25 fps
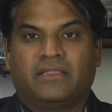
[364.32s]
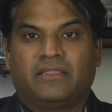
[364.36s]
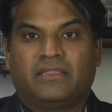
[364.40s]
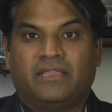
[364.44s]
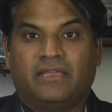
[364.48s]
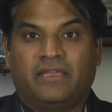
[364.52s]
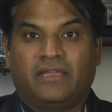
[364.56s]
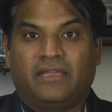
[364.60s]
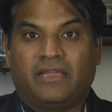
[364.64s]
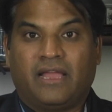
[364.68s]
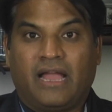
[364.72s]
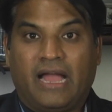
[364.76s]

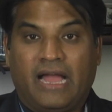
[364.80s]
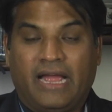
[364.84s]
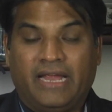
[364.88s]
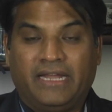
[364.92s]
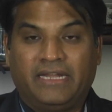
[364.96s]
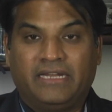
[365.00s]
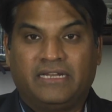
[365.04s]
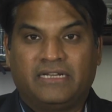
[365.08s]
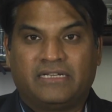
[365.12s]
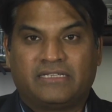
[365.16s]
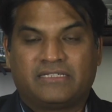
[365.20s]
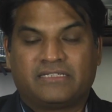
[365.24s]
they
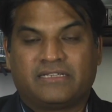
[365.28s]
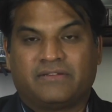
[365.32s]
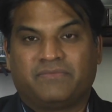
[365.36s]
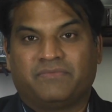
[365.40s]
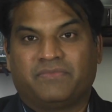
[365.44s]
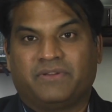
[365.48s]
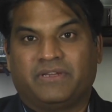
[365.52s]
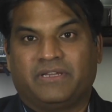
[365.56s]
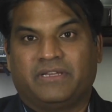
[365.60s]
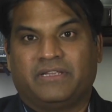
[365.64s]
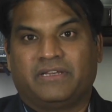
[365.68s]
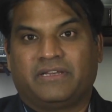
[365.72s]
hide it
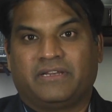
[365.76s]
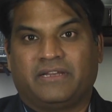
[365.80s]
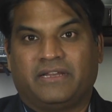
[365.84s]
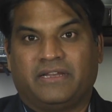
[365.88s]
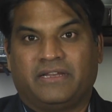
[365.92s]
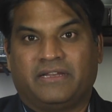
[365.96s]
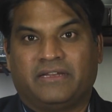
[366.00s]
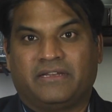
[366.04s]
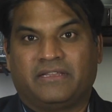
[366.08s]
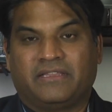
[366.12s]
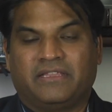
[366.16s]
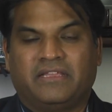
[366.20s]
somewhere,
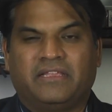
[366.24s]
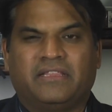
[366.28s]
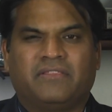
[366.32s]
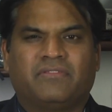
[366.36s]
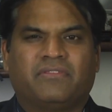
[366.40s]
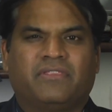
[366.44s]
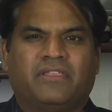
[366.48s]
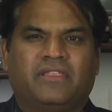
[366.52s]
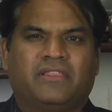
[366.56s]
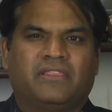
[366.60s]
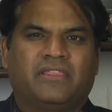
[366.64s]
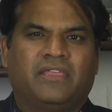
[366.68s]
and
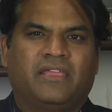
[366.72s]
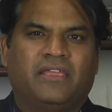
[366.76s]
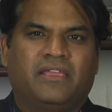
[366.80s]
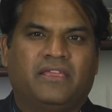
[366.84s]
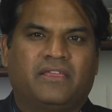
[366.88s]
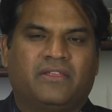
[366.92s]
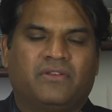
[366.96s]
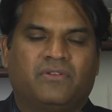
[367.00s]
they think,